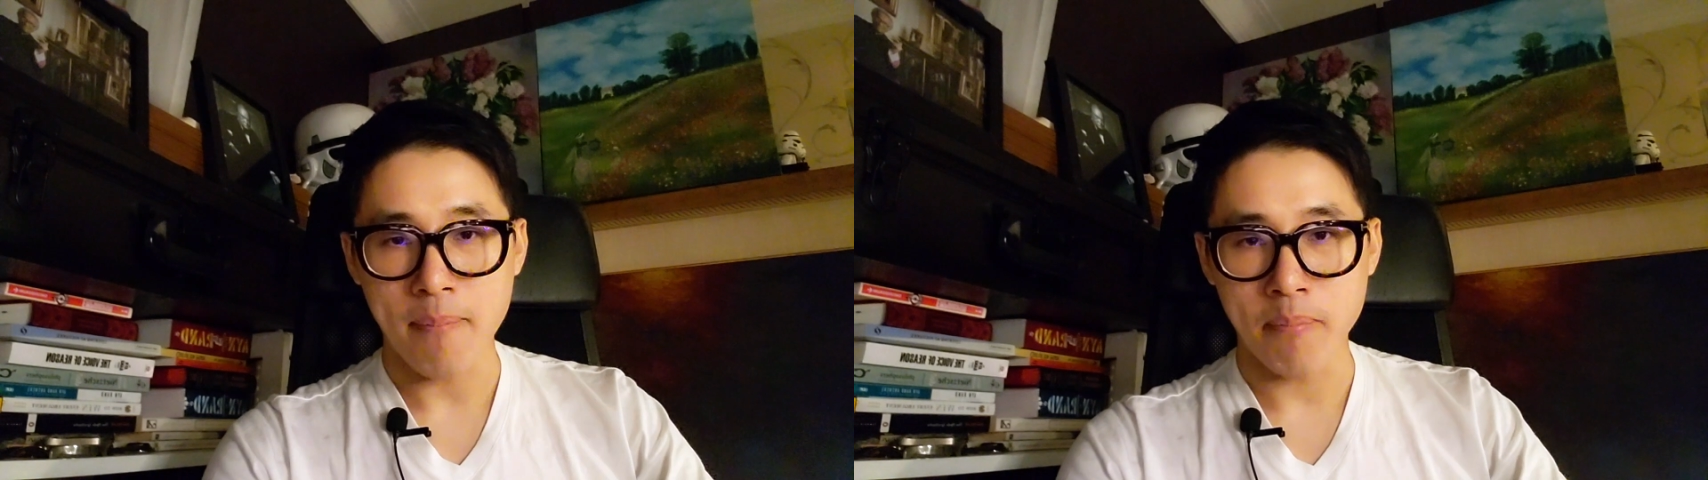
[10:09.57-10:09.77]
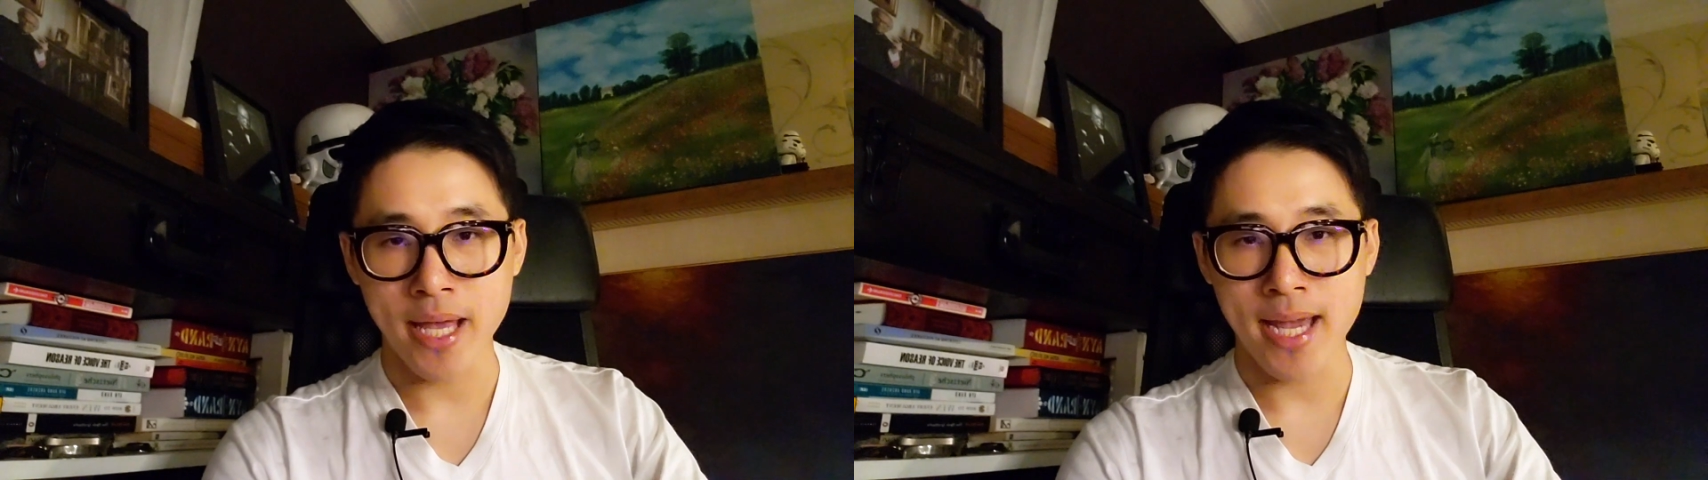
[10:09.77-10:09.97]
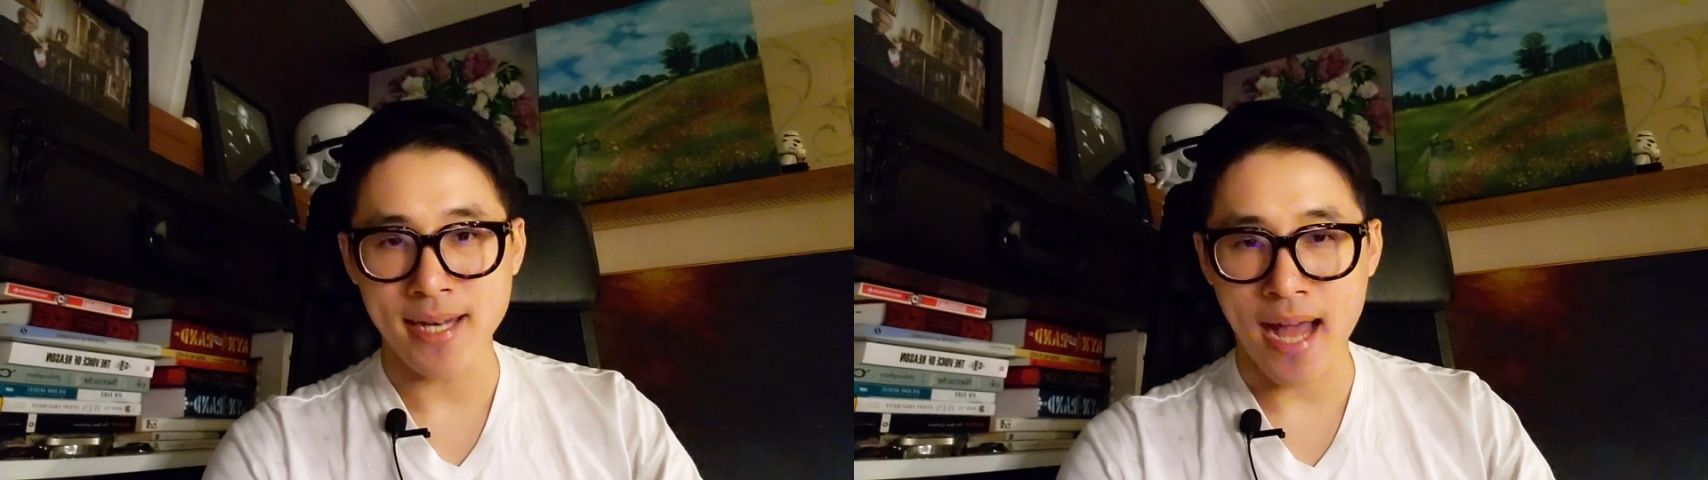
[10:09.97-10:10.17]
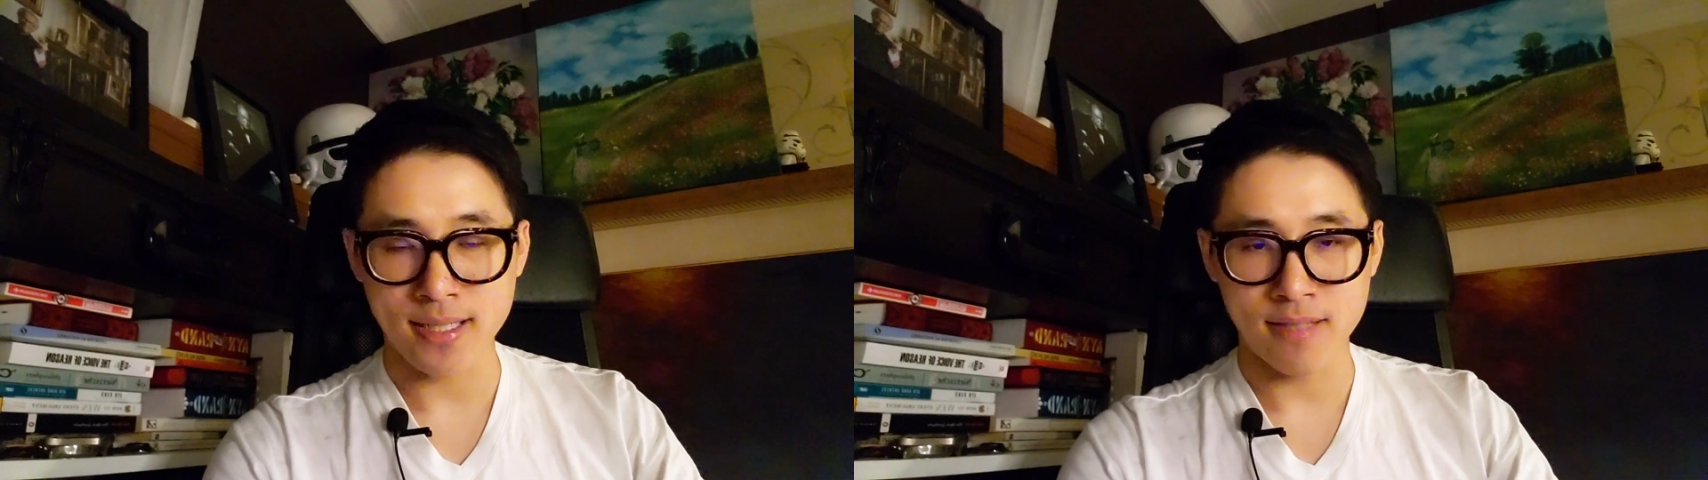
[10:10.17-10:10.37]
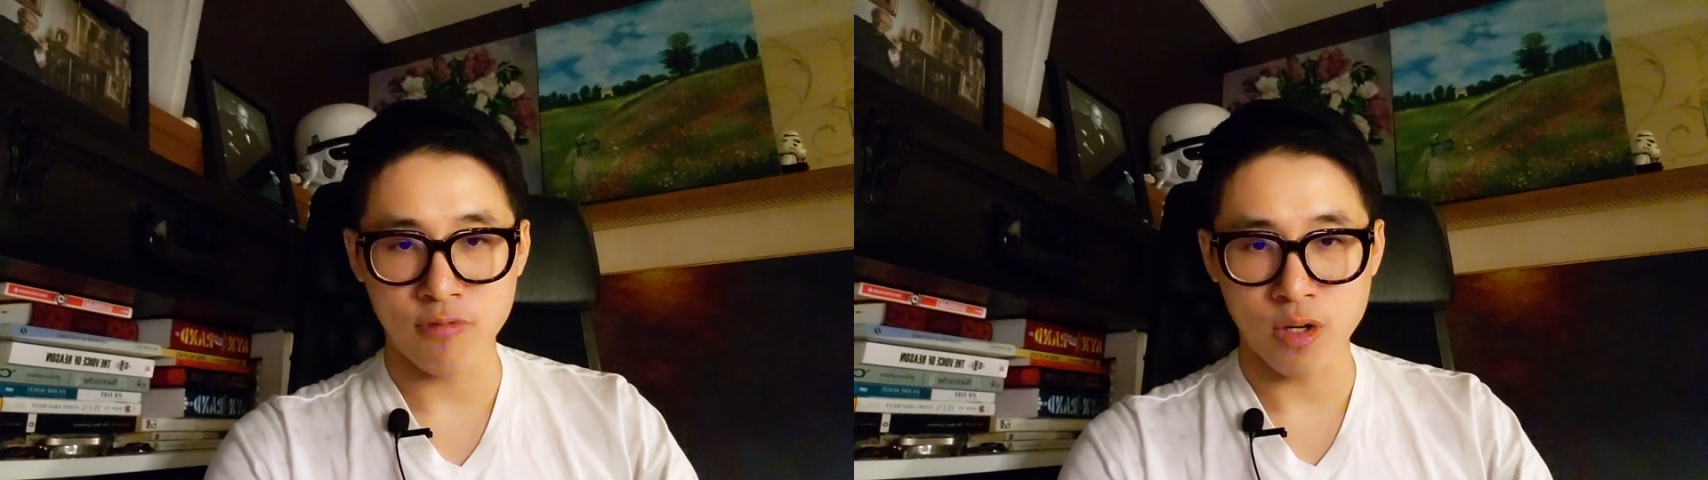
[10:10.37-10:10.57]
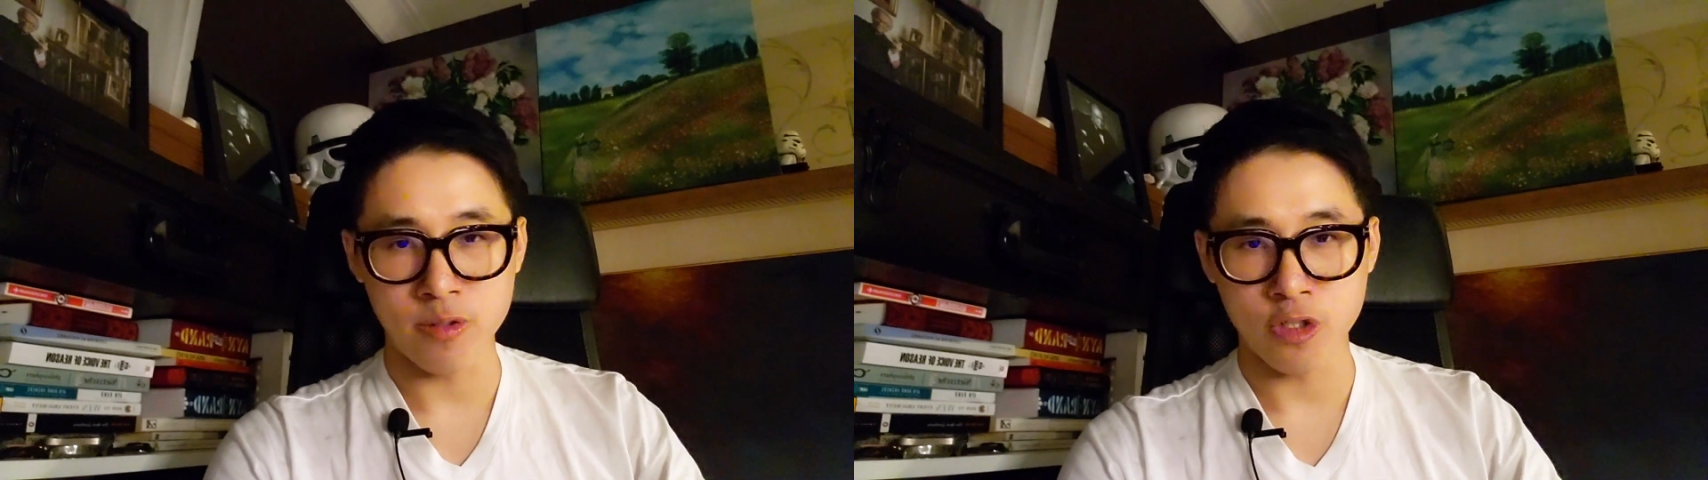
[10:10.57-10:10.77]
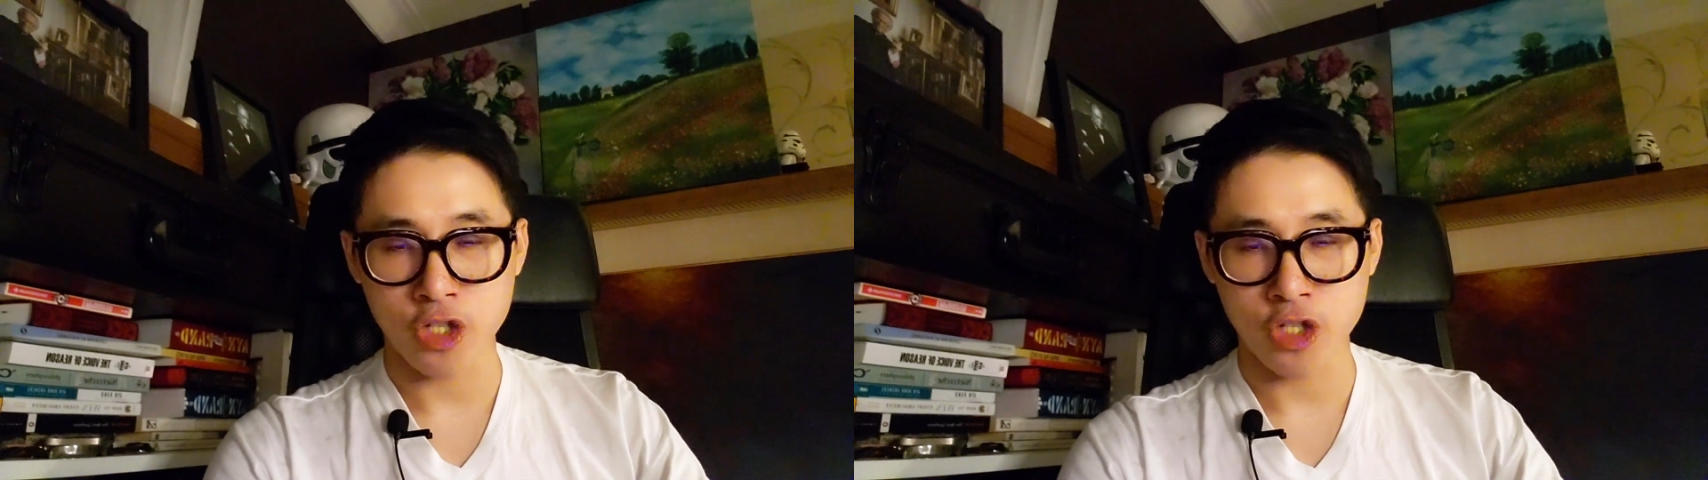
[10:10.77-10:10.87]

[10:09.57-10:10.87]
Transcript: and play an active role in